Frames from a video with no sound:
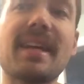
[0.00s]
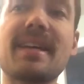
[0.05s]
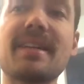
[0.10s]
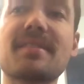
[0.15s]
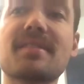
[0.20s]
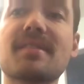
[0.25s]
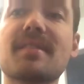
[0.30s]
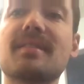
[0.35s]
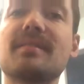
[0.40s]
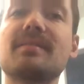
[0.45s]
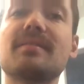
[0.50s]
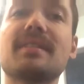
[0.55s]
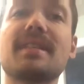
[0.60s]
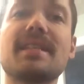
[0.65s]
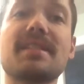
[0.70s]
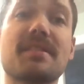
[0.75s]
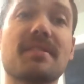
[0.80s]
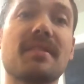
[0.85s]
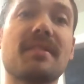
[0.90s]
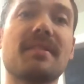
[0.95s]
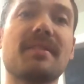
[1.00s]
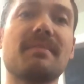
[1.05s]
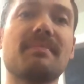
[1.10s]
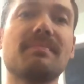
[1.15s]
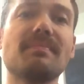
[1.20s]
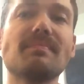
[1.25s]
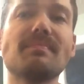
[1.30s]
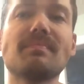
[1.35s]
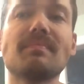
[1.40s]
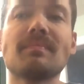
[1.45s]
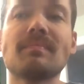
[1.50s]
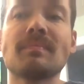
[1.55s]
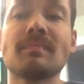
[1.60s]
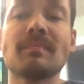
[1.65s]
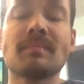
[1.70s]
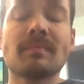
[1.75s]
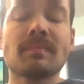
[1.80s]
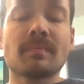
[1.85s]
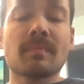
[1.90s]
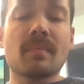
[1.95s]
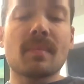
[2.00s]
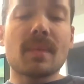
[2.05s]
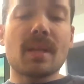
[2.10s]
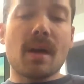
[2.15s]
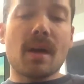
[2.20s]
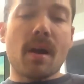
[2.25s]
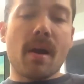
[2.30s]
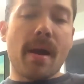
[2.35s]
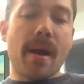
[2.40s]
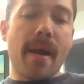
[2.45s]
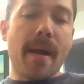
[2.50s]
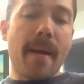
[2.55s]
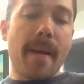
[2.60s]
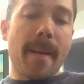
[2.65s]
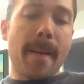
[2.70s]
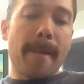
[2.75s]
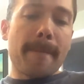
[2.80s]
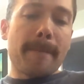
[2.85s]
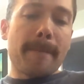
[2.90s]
hands on that's good. All right.